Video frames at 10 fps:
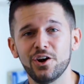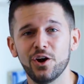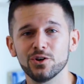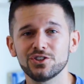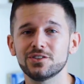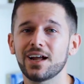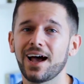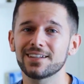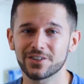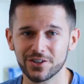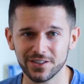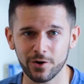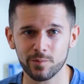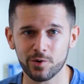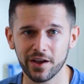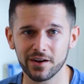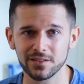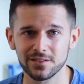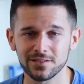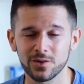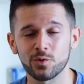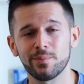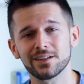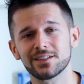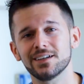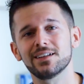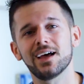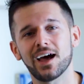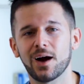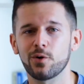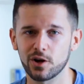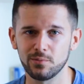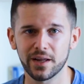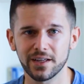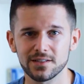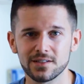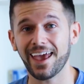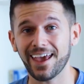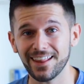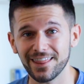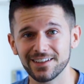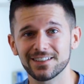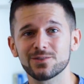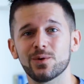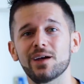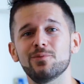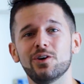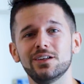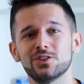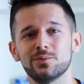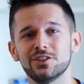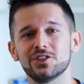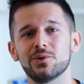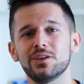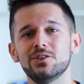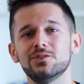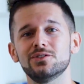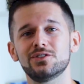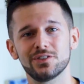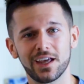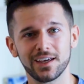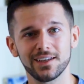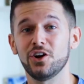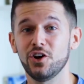Notion has heard our prayers, or better said, our complaints. And this is what I'm going to be showing you today.